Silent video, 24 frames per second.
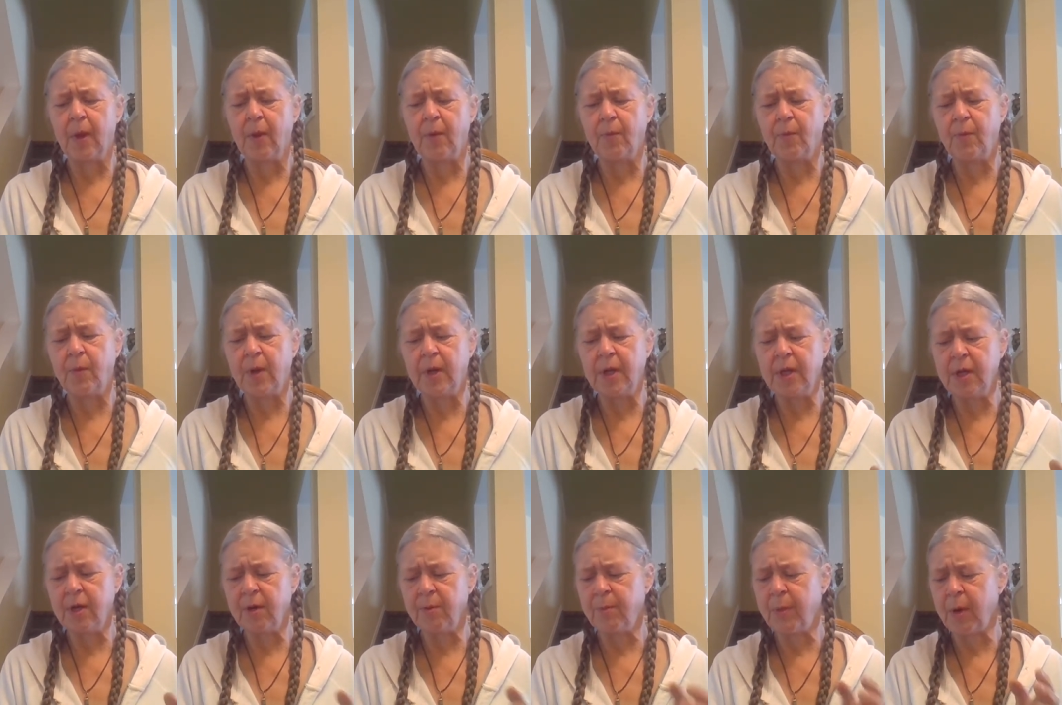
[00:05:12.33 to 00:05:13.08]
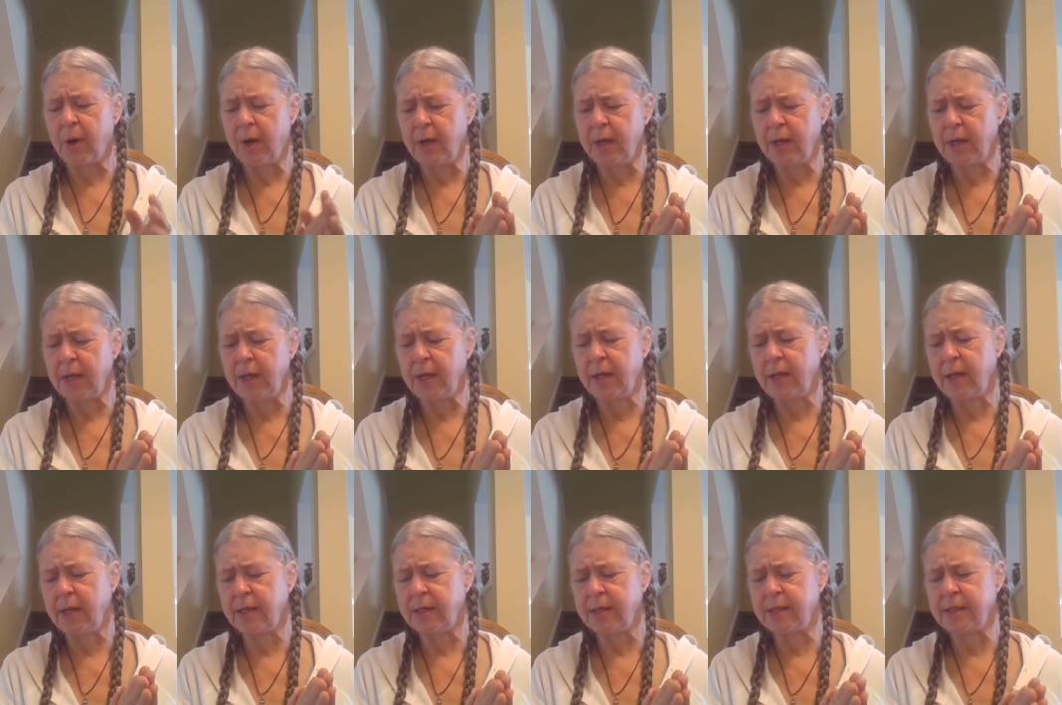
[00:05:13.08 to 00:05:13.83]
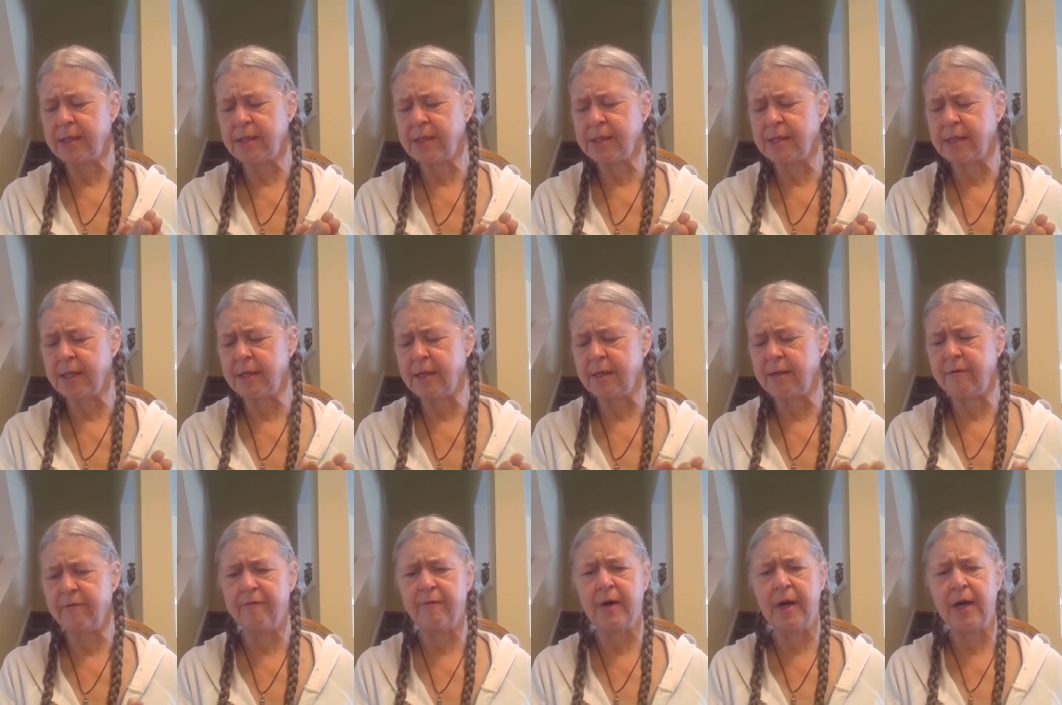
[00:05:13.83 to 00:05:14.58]
When your body is in an
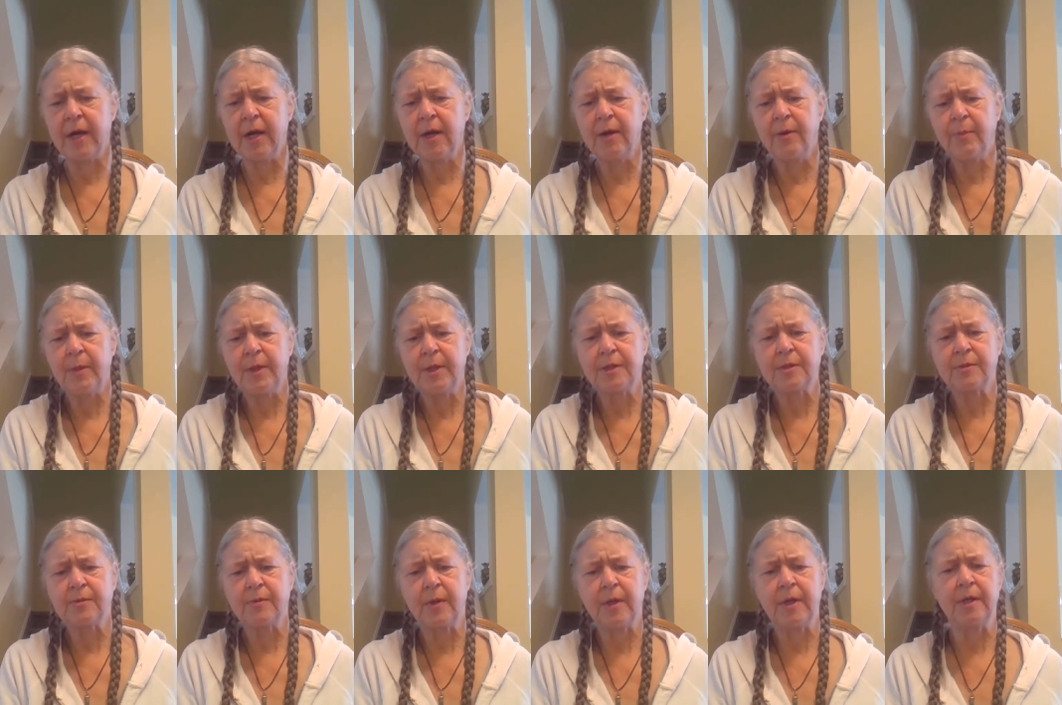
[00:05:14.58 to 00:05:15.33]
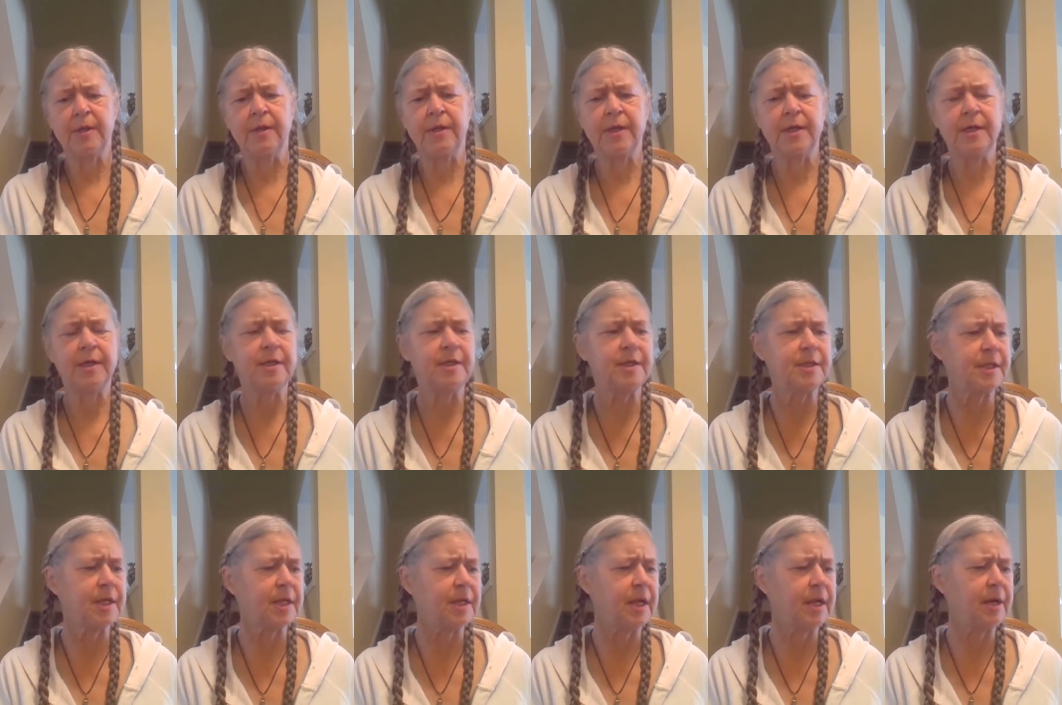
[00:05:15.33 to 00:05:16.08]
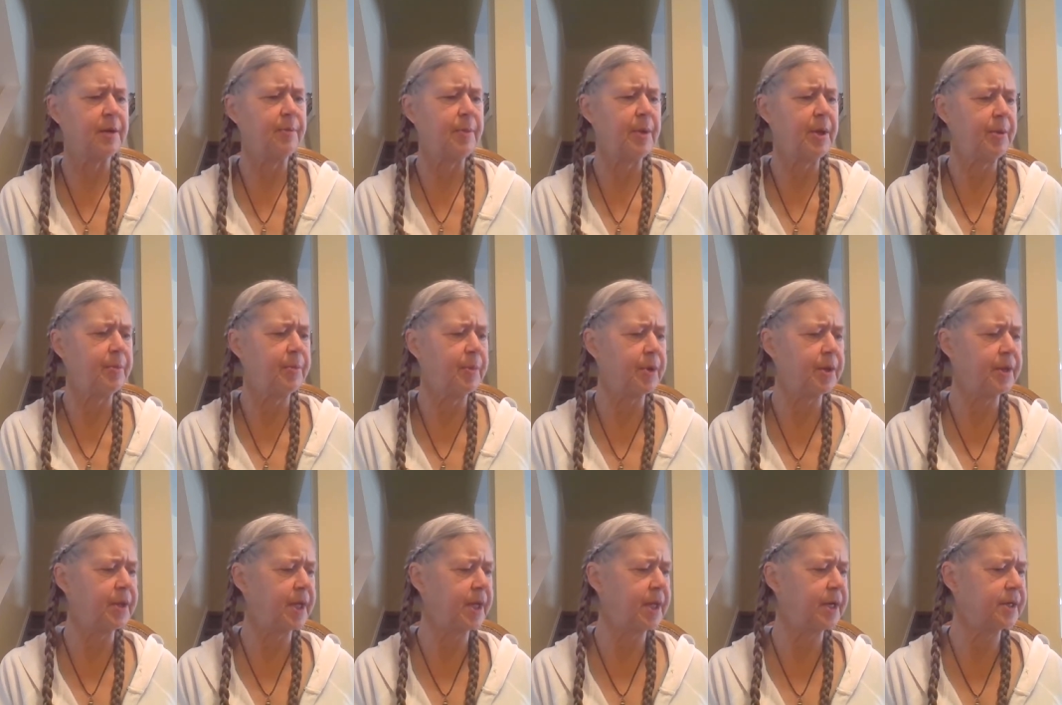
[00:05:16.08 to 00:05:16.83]
environment where there's a lot of
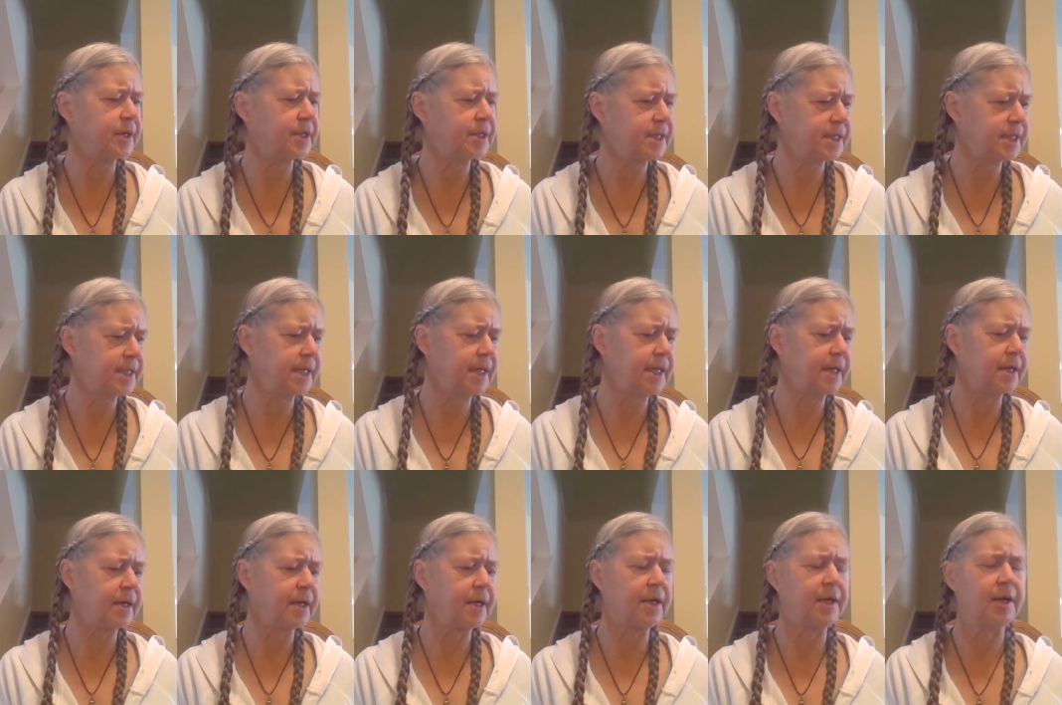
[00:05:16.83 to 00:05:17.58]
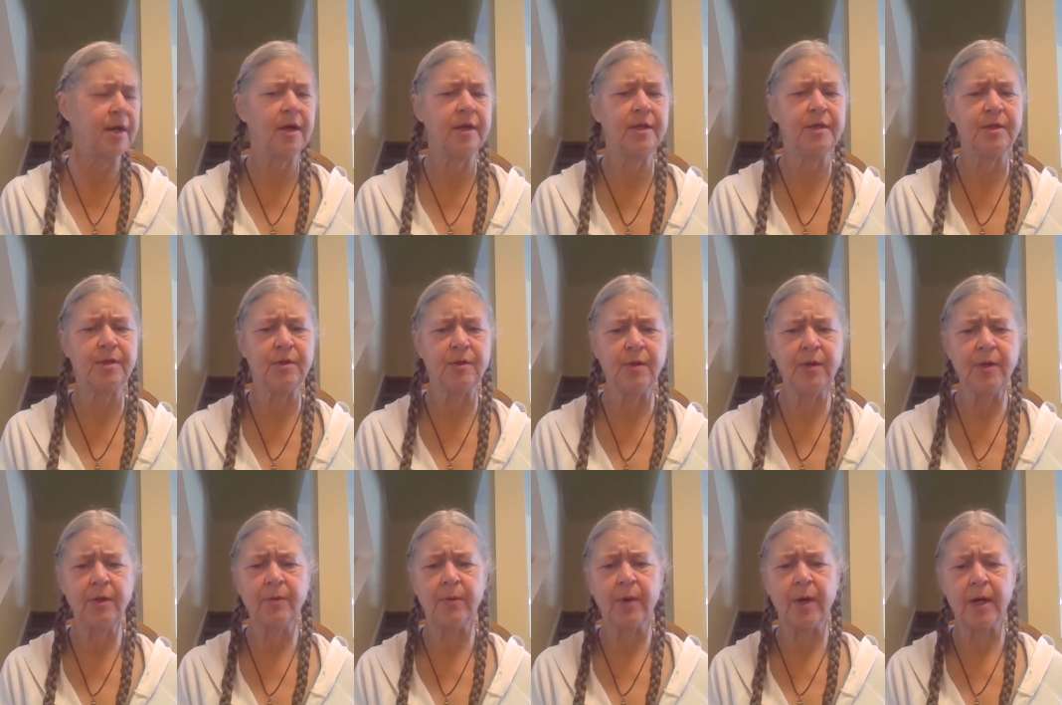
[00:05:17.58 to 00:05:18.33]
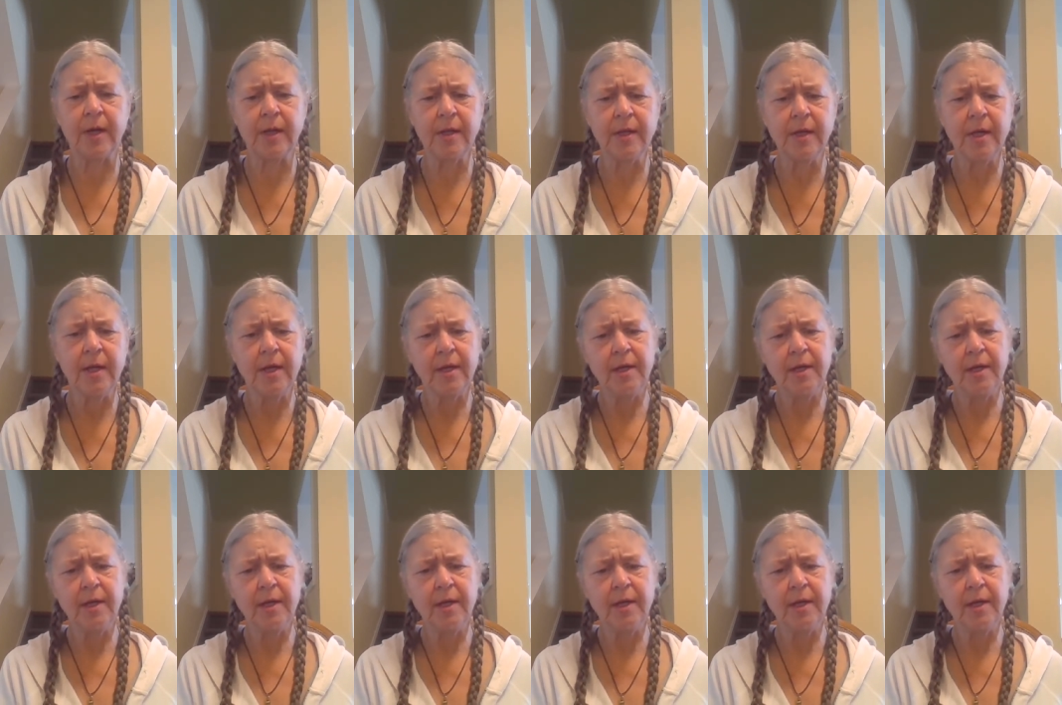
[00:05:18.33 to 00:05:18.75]
people that are sick and not doing well,